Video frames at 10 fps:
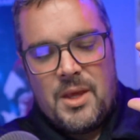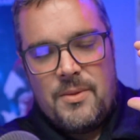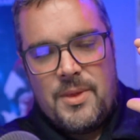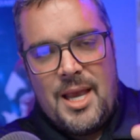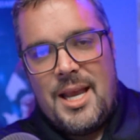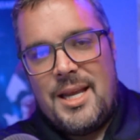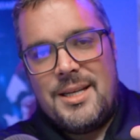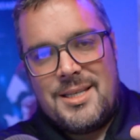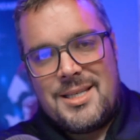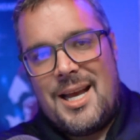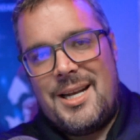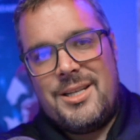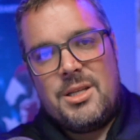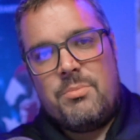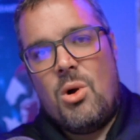they decided
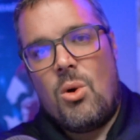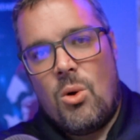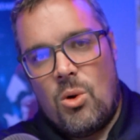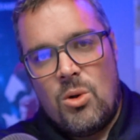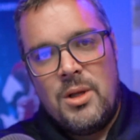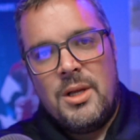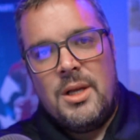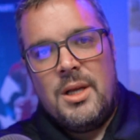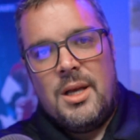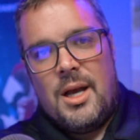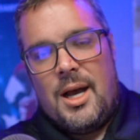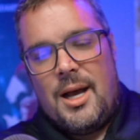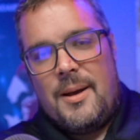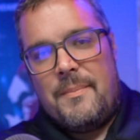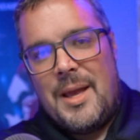to pull
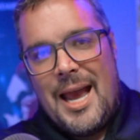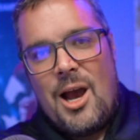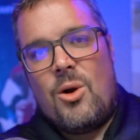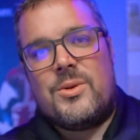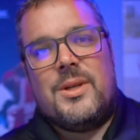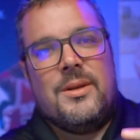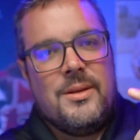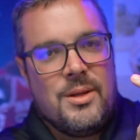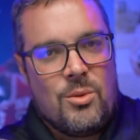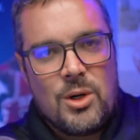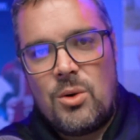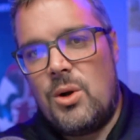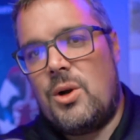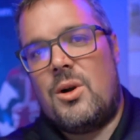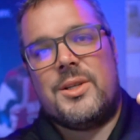out the
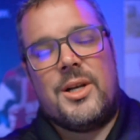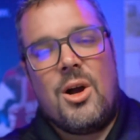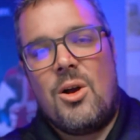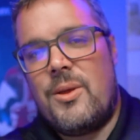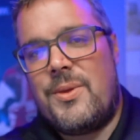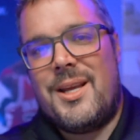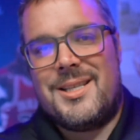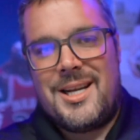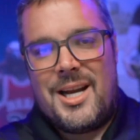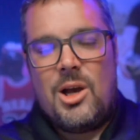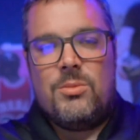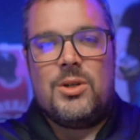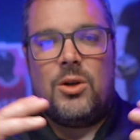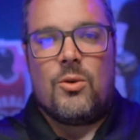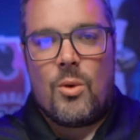recruiters and all the things that helped
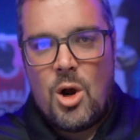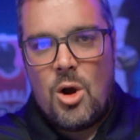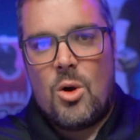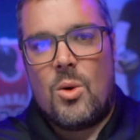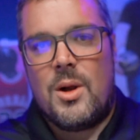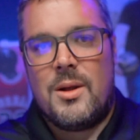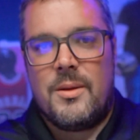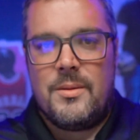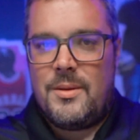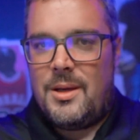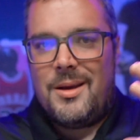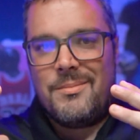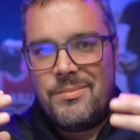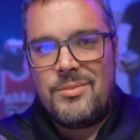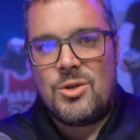grow the
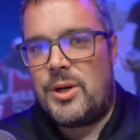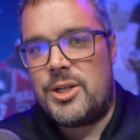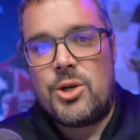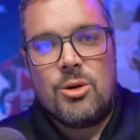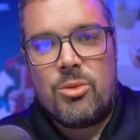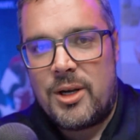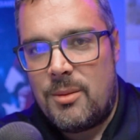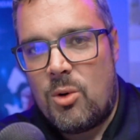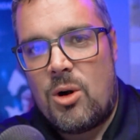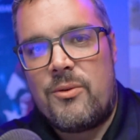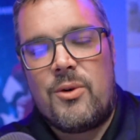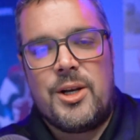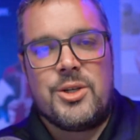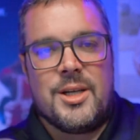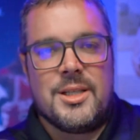traditional brick and mortar
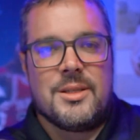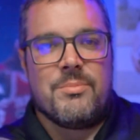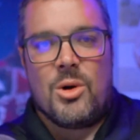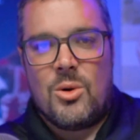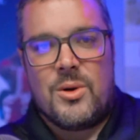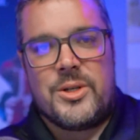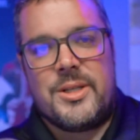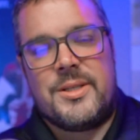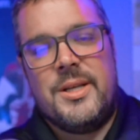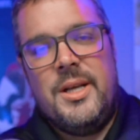franchise brokerages.